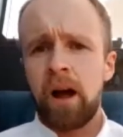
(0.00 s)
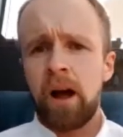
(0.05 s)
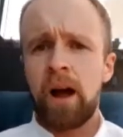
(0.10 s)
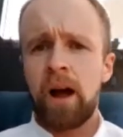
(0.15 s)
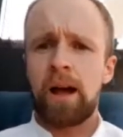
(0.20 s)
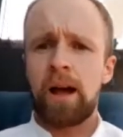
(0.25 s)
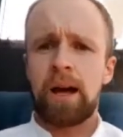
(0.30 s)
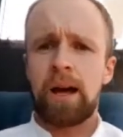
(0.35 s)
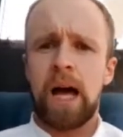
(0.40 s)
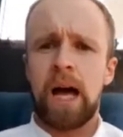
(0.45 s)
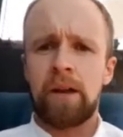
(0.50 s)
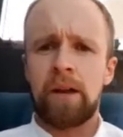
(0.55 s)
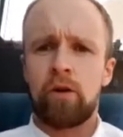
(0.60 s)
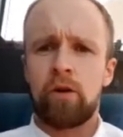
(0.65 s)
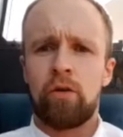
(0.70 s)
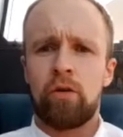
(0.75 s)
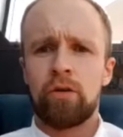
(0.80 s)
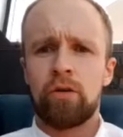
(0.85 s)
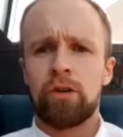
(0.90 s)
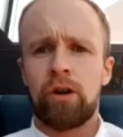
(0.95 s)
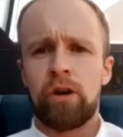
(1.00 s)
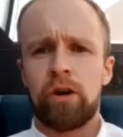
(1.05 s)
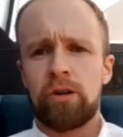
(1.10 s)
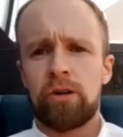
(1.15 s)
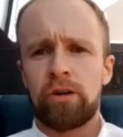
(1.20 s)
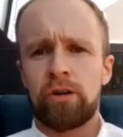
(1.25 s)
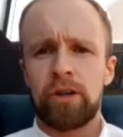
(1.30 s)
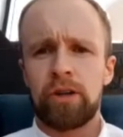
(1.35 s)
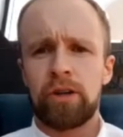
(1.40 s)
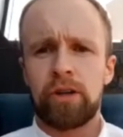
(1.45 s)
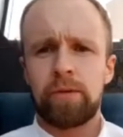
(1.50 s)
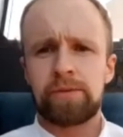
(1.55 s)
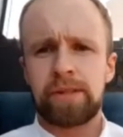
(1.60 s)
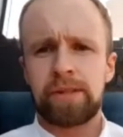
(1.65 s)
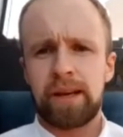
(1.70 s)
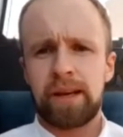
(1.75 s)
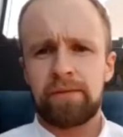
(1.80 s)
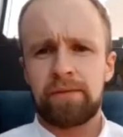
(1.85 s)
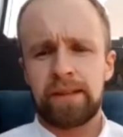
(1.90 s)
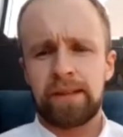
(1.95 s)
And all the herbs that
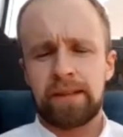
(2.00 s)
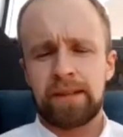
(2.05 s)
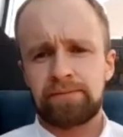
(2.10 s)
you have there.